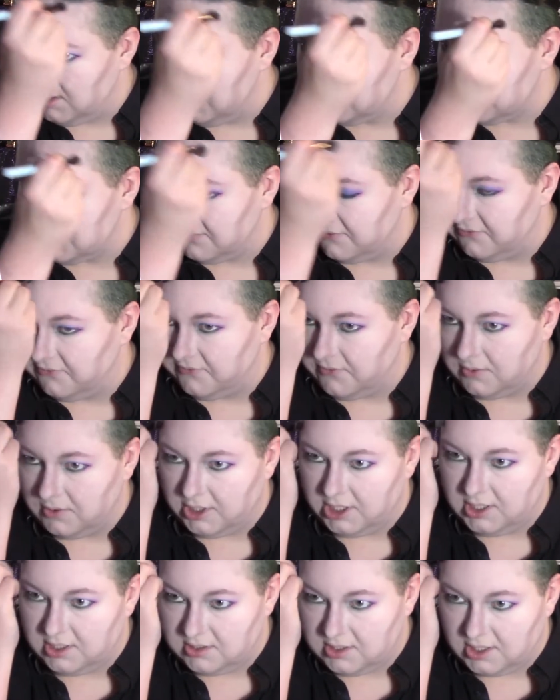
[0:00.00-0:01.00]
It's the
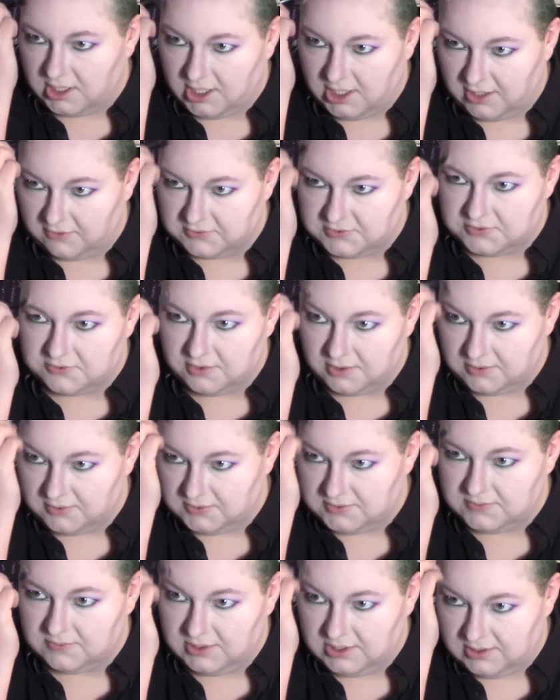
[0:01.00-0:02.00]
forehead that I have
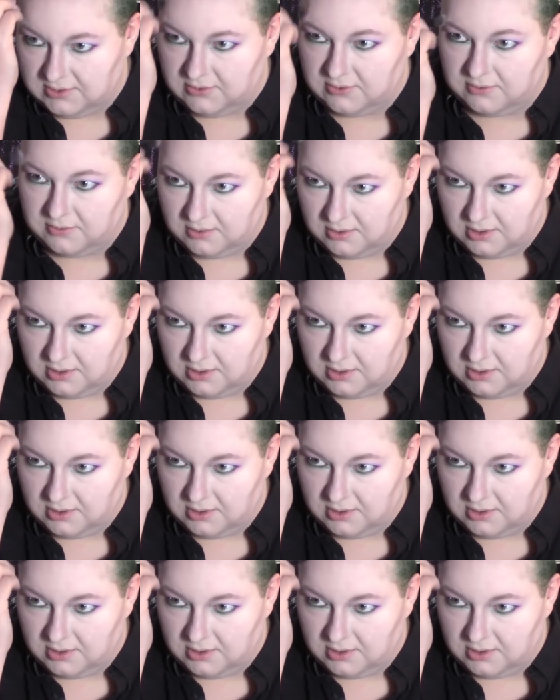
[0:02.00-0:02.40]
struggles with